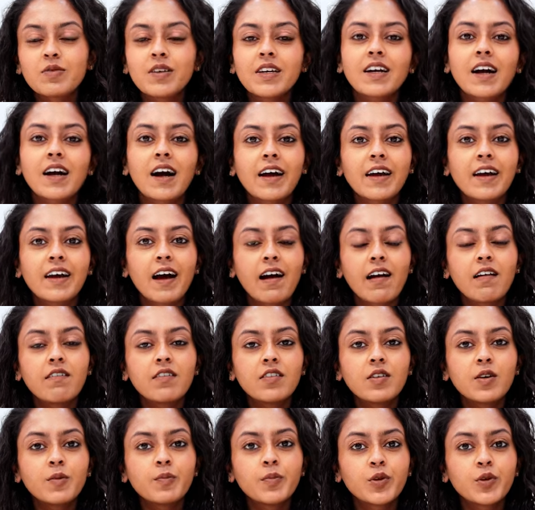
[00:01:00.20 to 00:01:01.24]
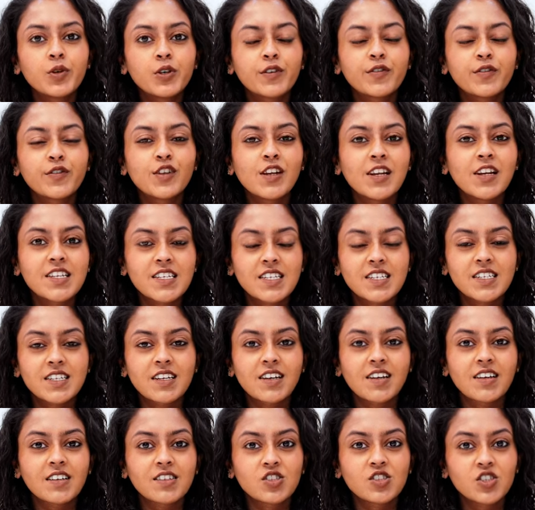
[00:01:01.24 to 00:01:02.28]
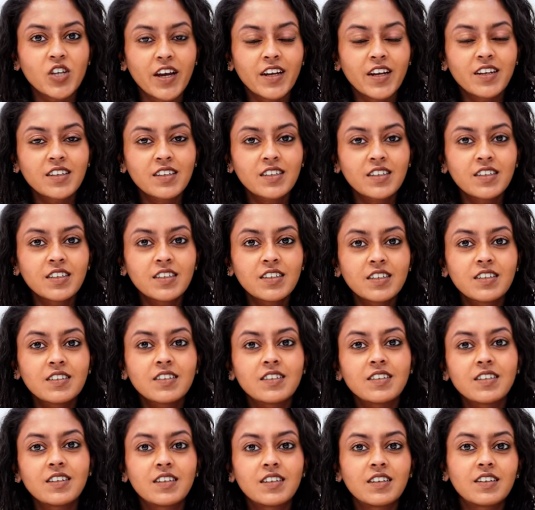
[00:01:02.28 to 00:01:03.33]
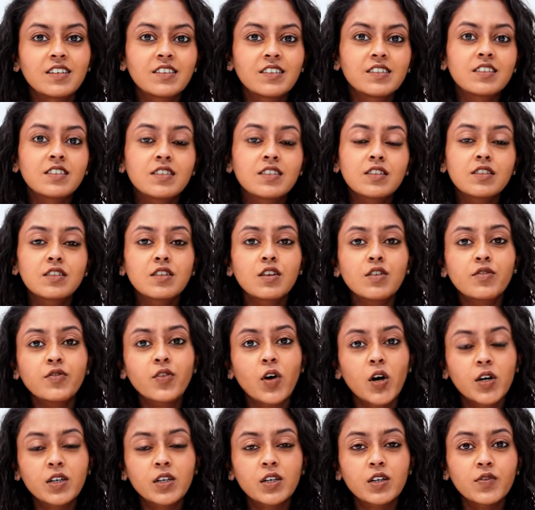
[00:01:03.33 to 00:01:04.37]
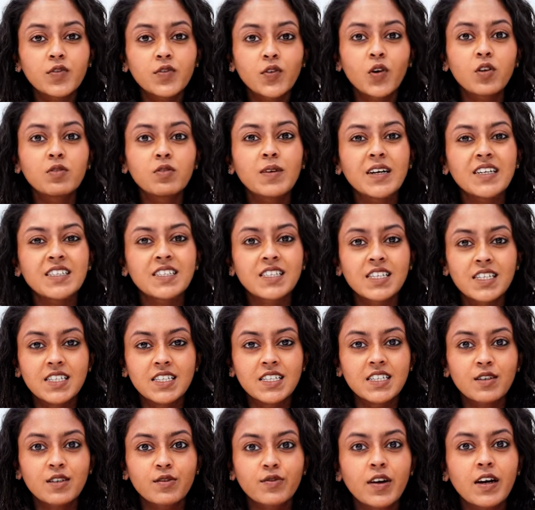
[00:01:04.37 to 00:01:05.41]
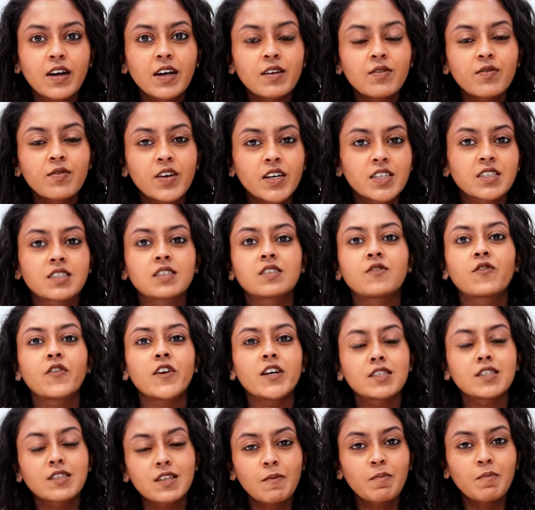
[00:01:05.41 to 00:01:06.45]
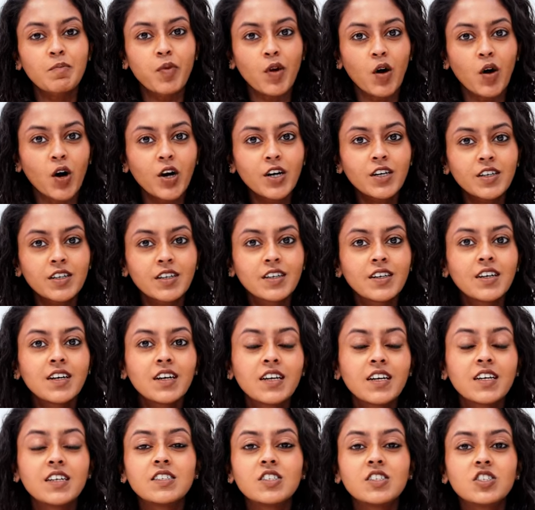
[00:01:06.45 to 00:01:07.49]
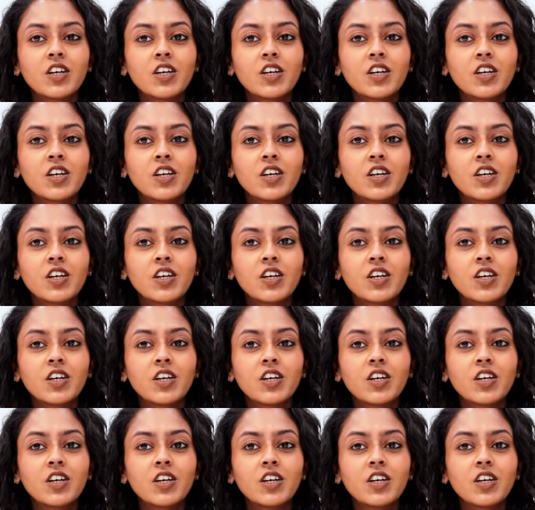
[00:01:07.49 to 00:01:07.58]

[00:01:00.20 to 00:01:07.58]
week I have a beautiful listing in Jainagar. Uh, this is a forty-four by sixty-five west facing plot in